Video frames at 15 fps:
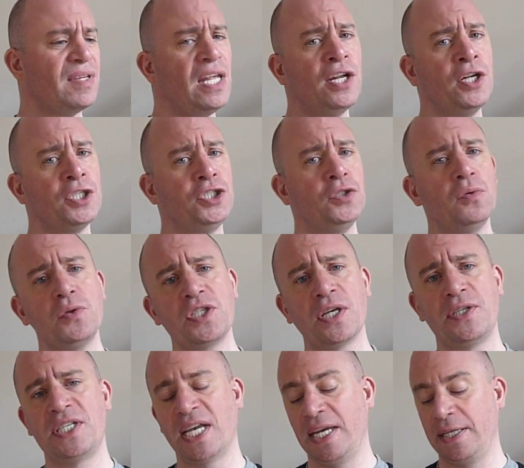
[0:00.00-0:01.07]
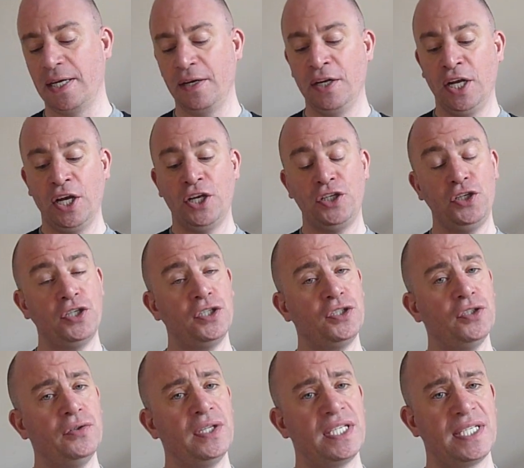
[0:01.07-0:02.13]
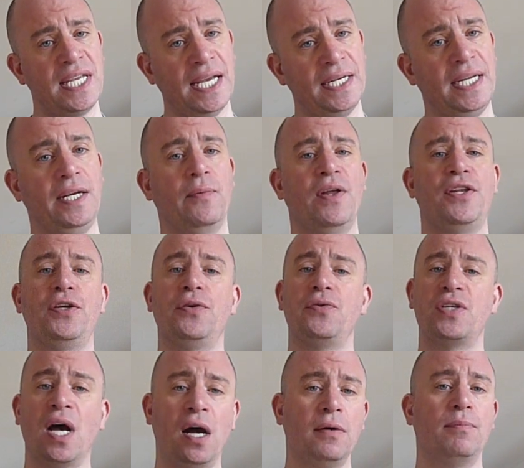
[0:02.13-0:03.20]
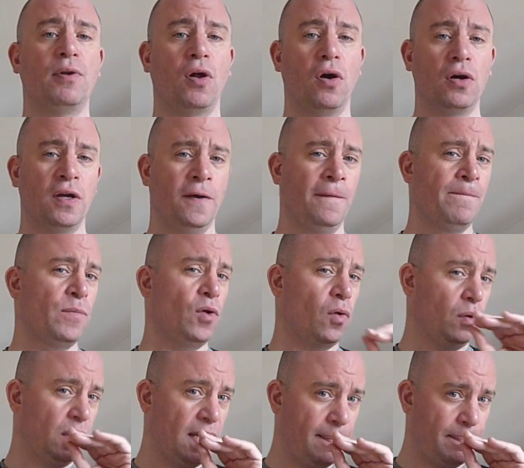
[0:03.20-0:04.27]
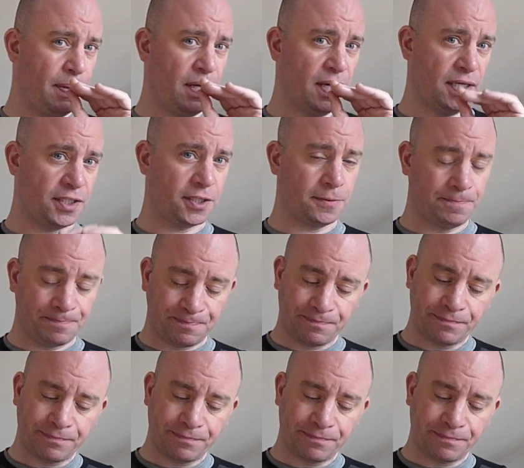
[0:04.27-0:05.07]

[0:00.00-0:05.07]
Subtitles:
And I should also say that you can do this technique whether you tongue block or lip purse.